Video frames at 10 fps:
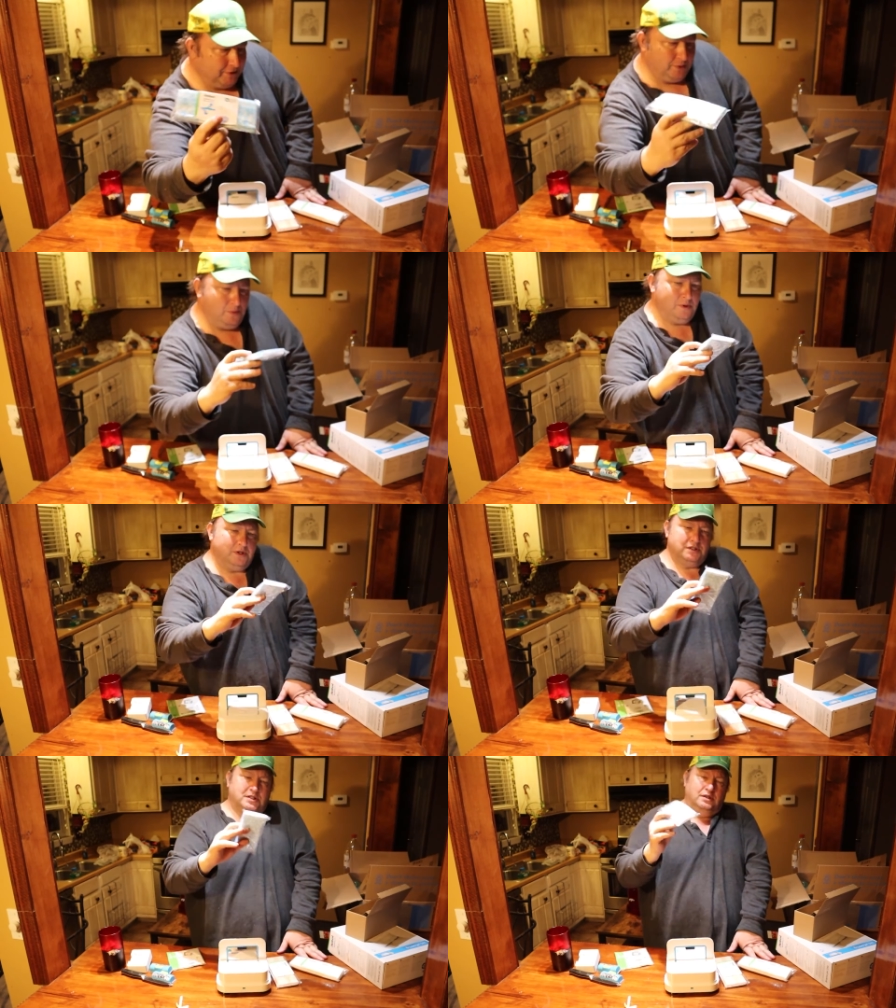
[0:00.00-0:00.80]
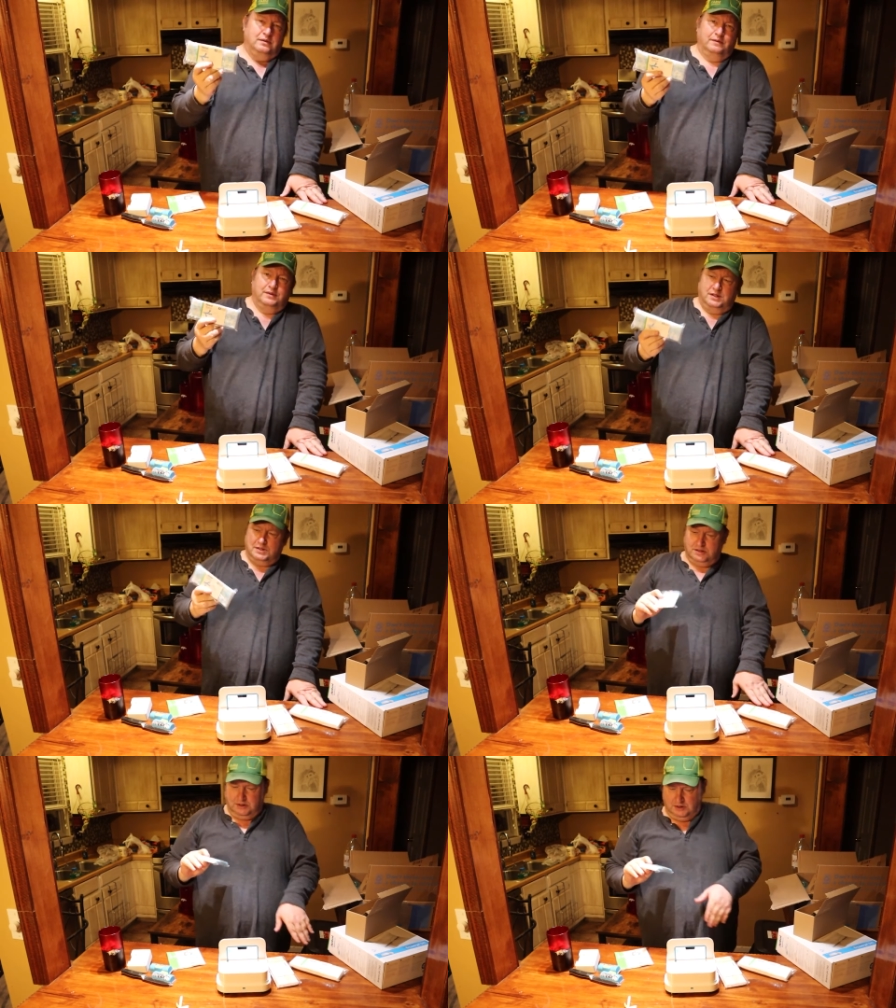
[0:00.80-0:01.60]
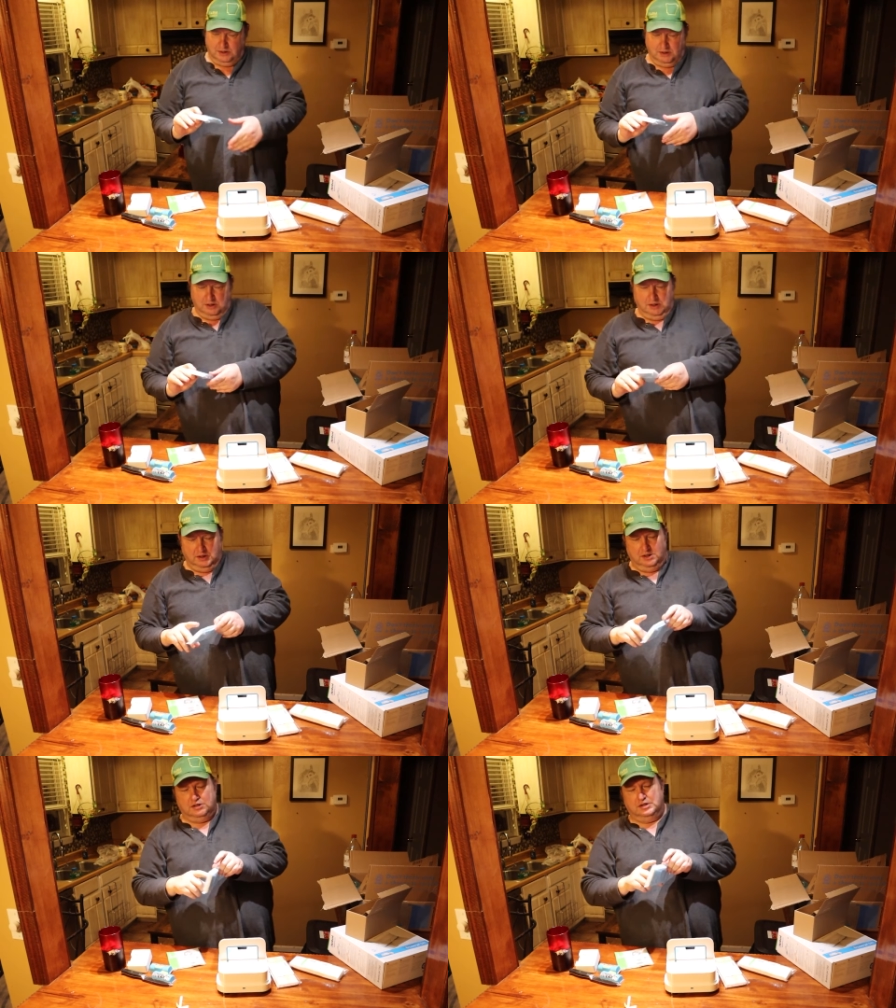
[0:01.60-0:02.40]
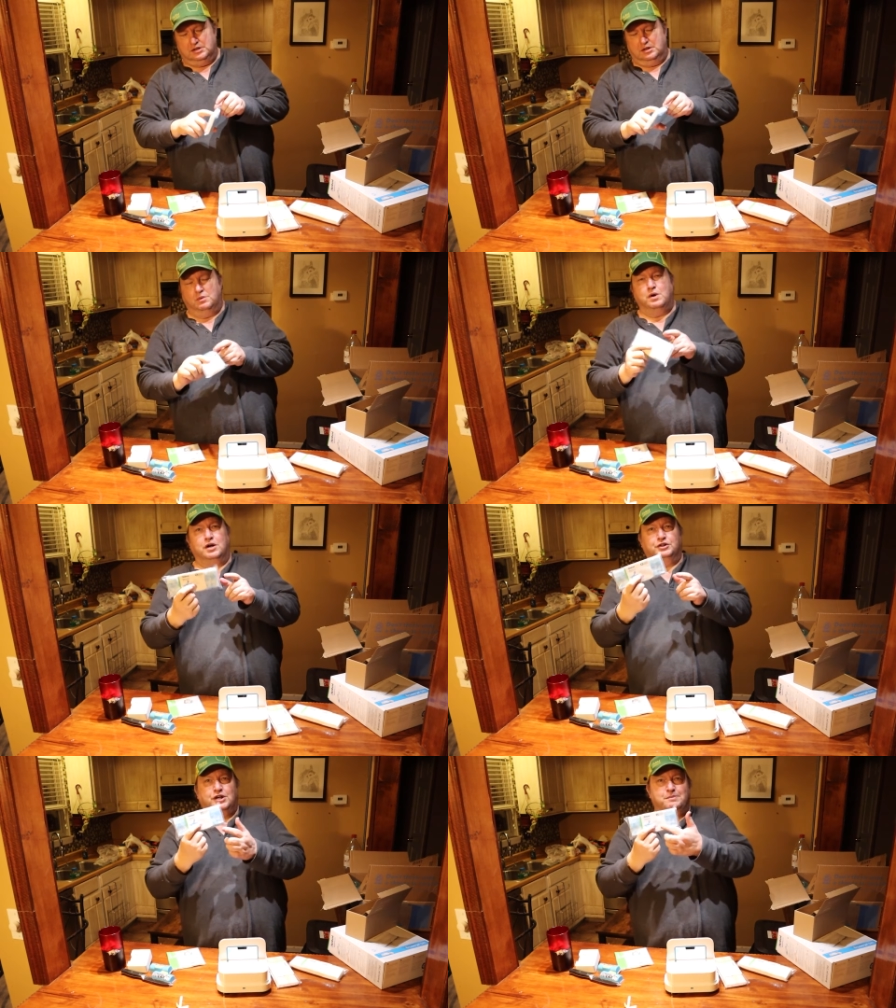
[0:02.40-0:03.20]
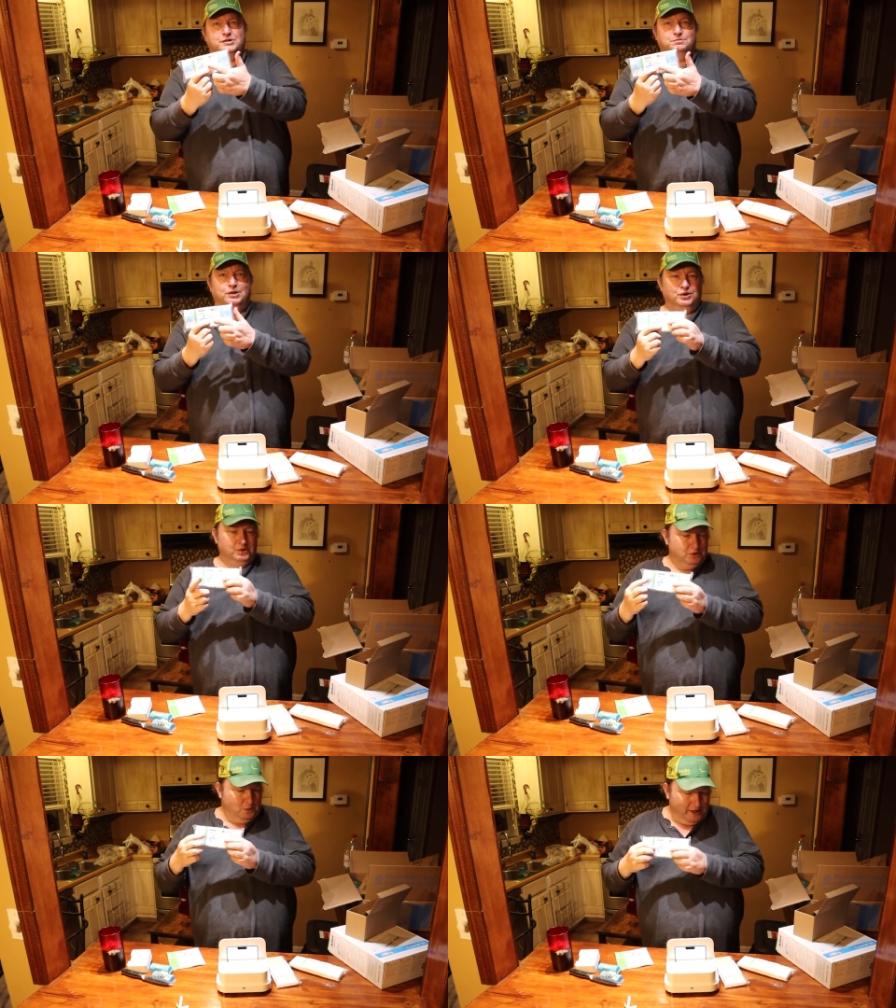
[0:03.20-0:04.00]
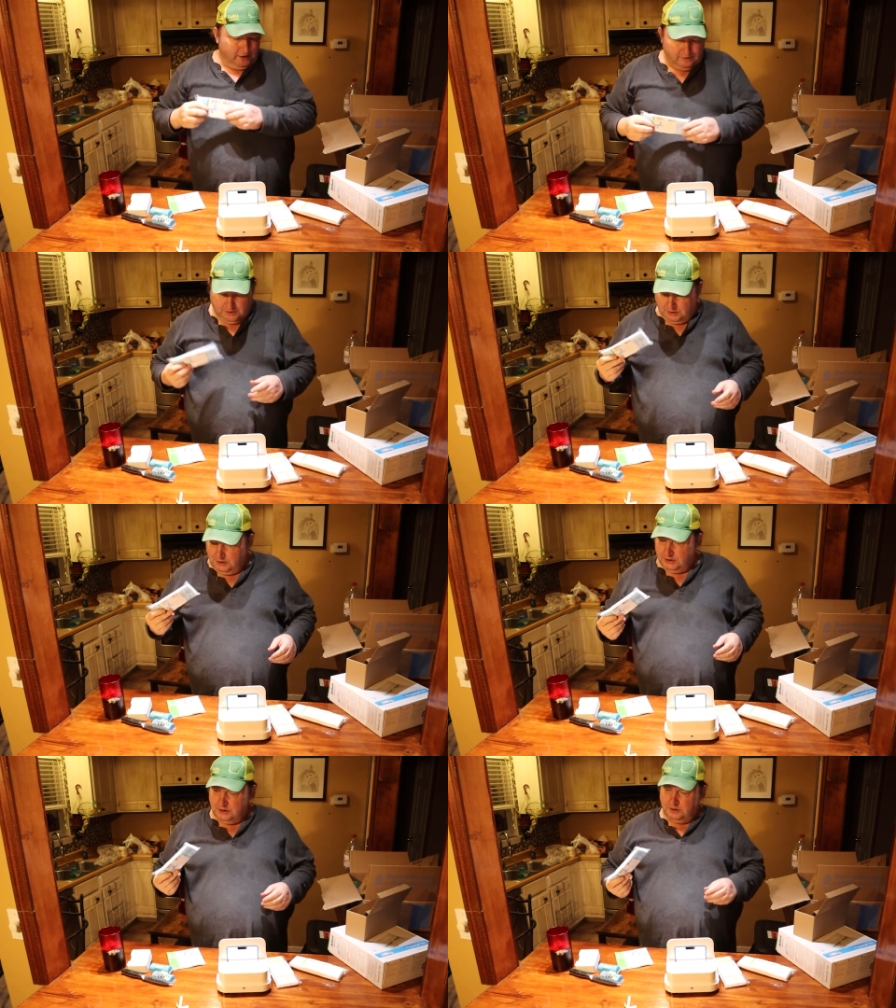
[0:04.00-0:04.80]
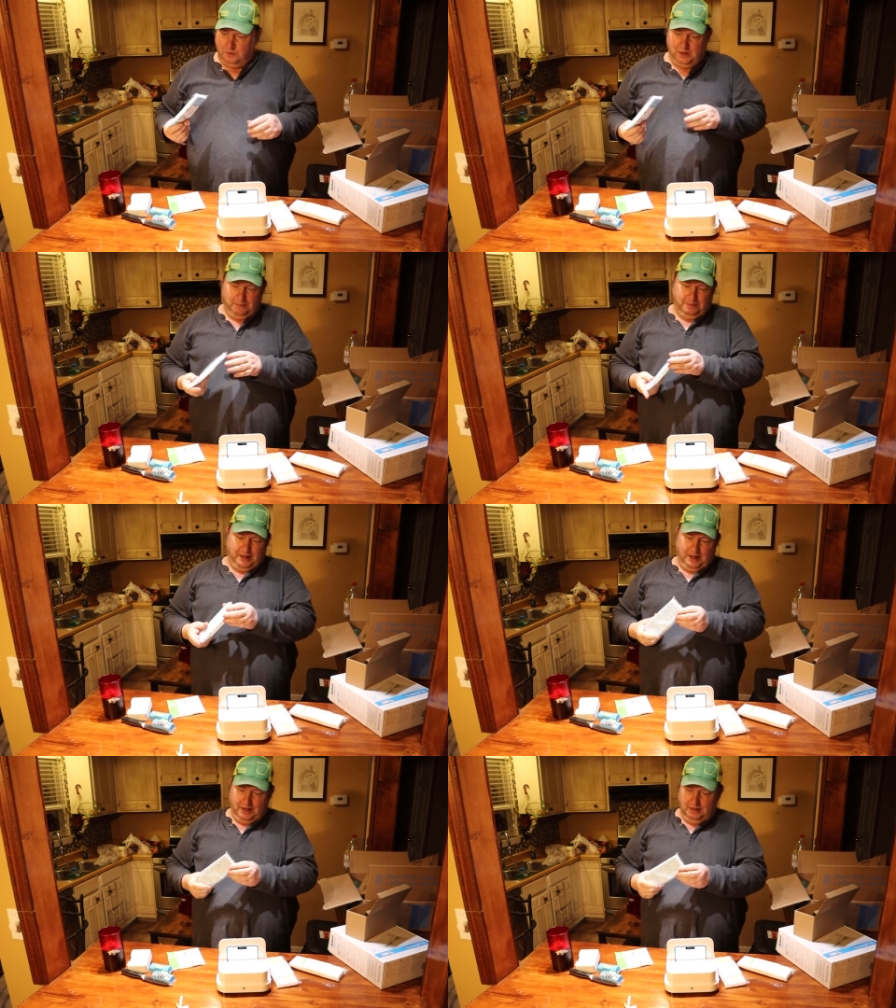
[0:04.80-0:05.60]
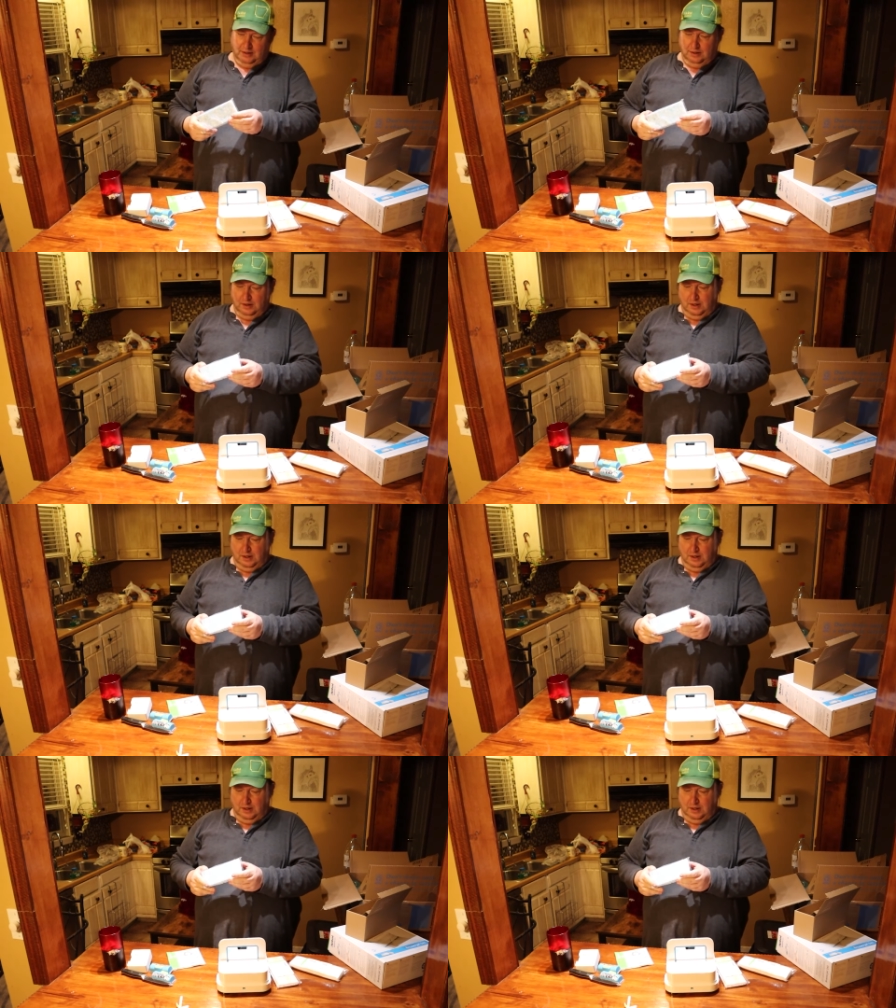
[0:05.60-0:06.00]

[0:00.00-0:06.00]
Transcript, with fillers: in the corner, so this is, this is, the water drop is blue, it's wet. So this is a wet pad.